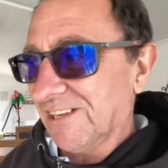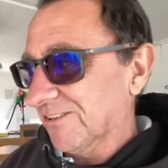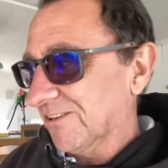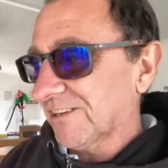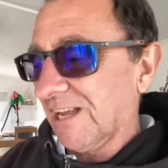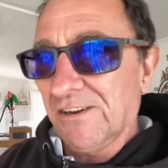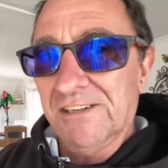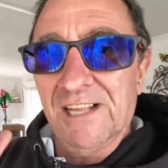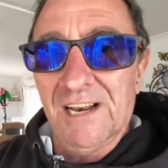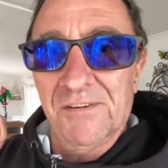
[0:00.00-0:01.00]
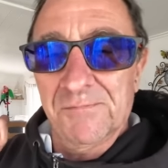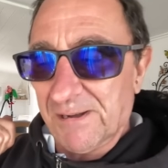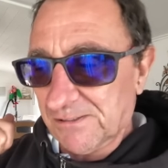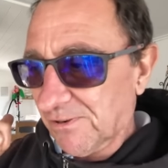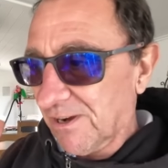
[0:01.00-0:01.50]
to Sandra, I got it delivered
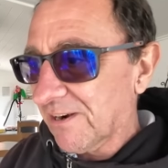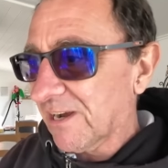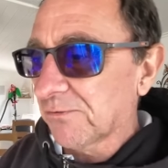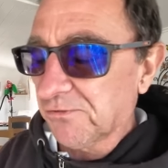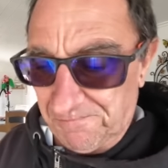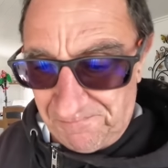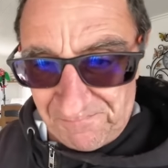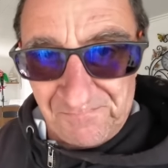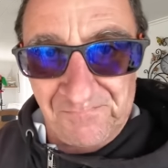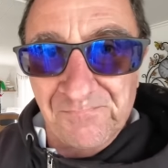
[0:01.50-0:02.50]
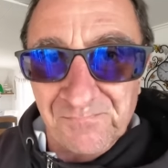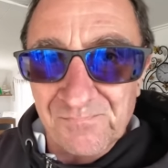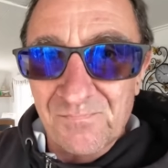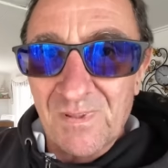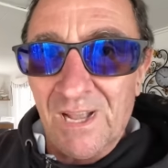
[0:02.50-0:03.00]
back to our house.
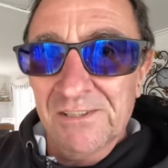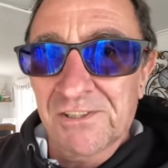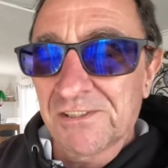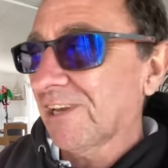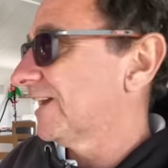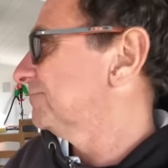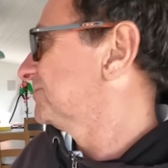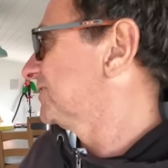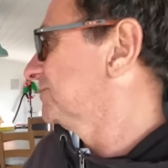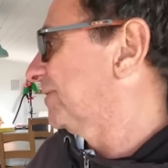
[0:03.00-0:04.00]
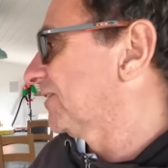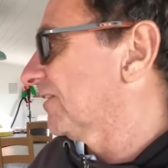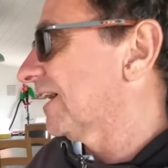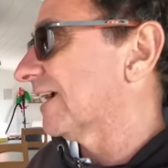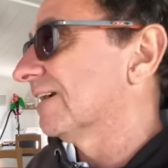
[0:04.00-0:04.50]
And she's built
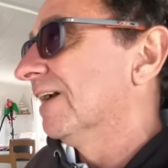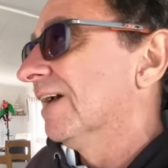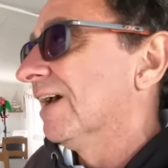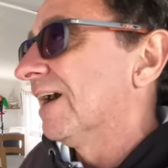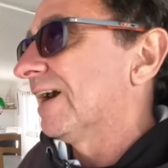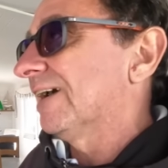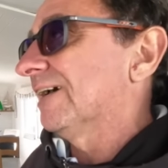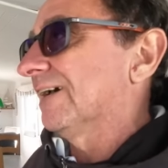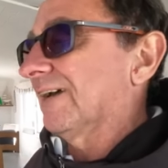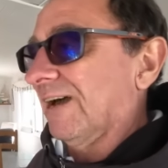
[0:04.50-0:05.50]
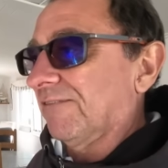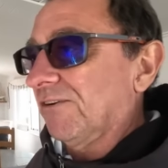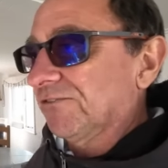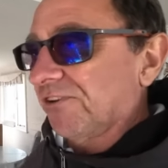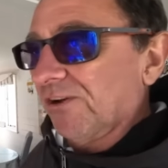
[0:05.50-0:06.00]
that. I've
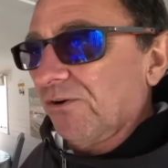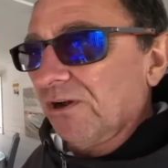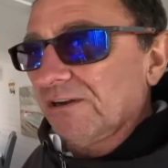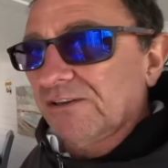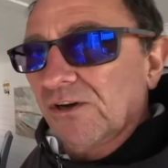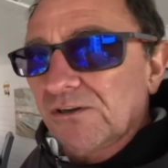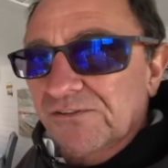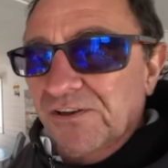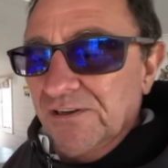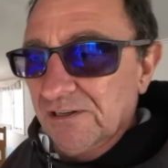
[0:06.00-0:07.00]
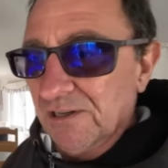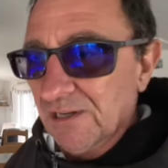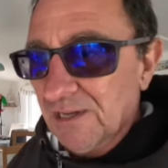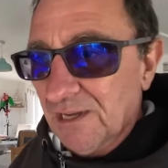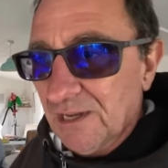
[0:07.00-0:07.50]
also got
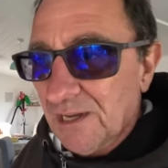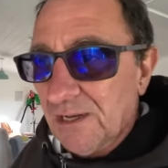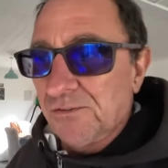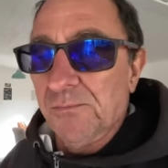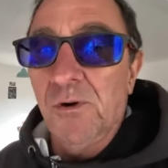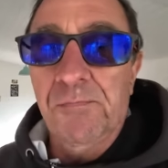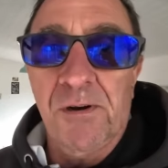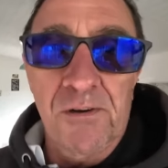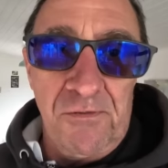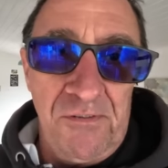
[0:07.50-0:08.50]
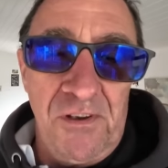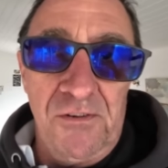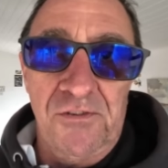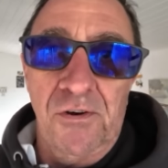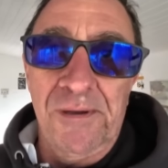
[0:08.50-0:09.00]
some more product
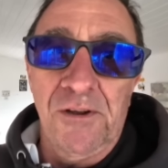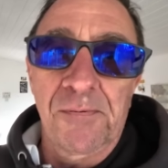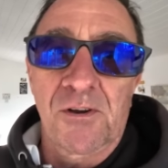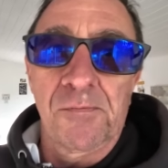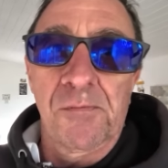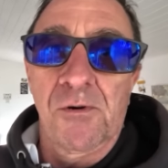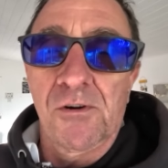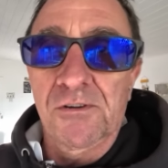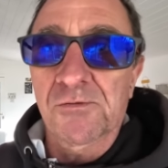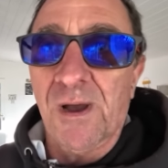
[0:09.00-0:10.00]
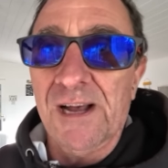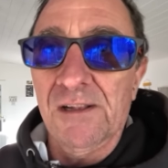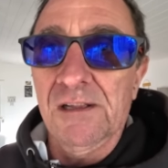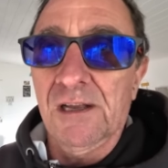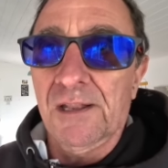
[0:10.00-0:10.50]
reviews coming up, a couple more as
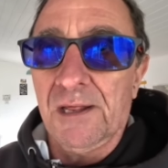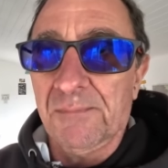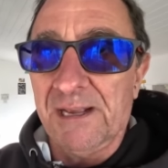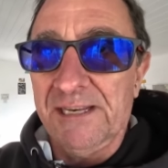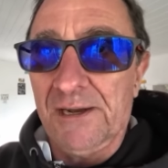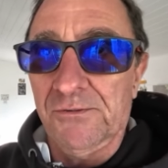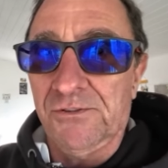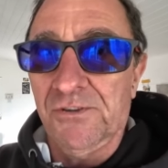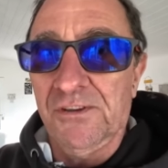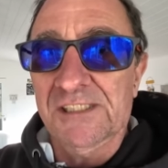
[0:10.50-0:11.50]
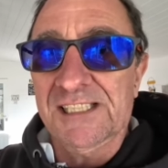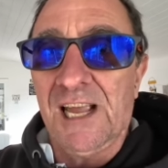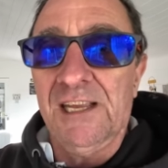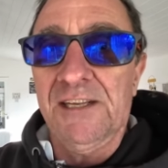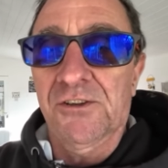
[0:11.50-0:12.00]
well. And I'm getting now to the
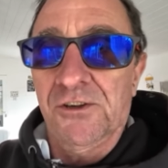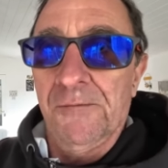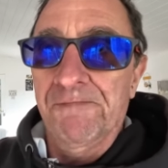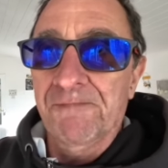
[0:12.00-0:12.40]
stage